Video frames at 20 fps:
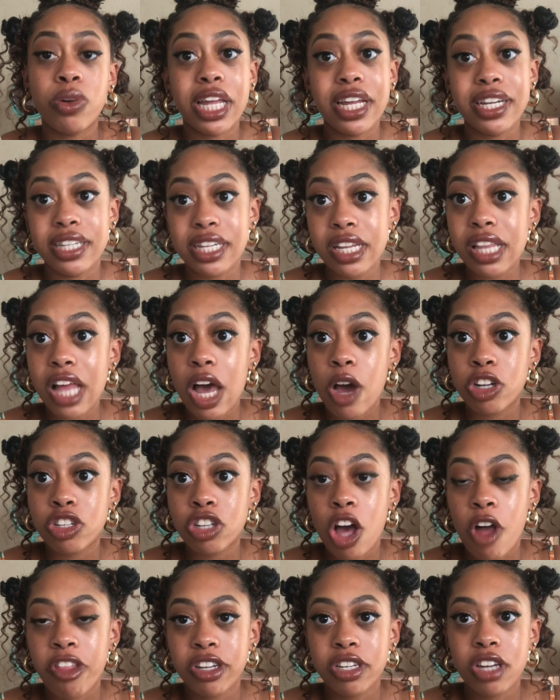they did allow her to
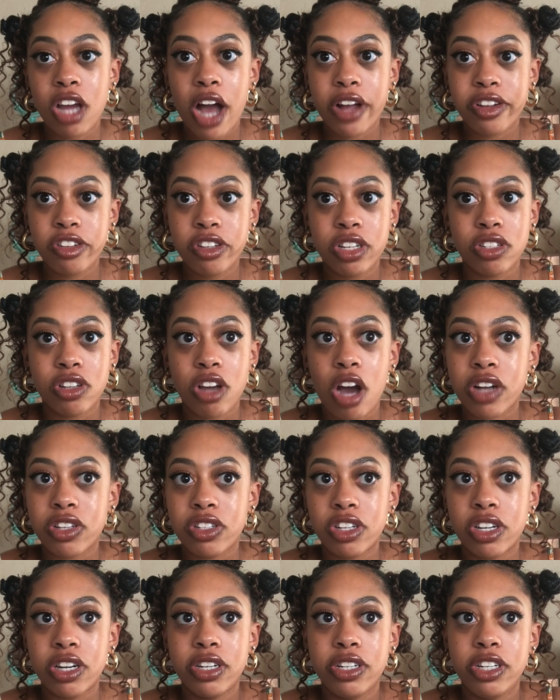talk to the doctor, the
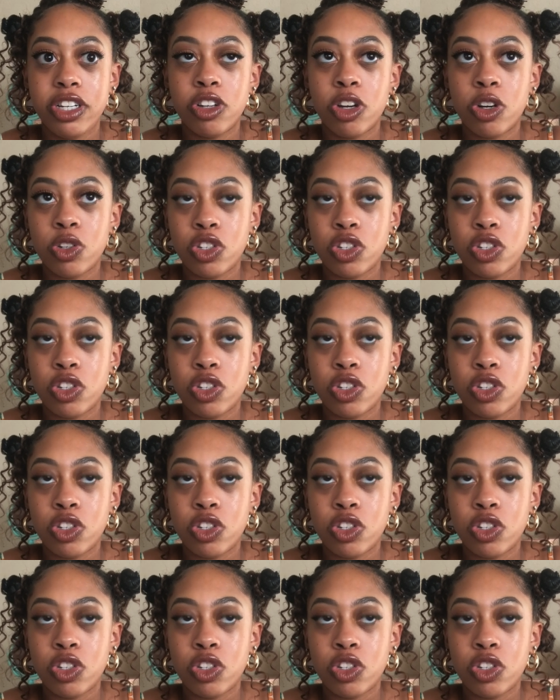doctor, you know,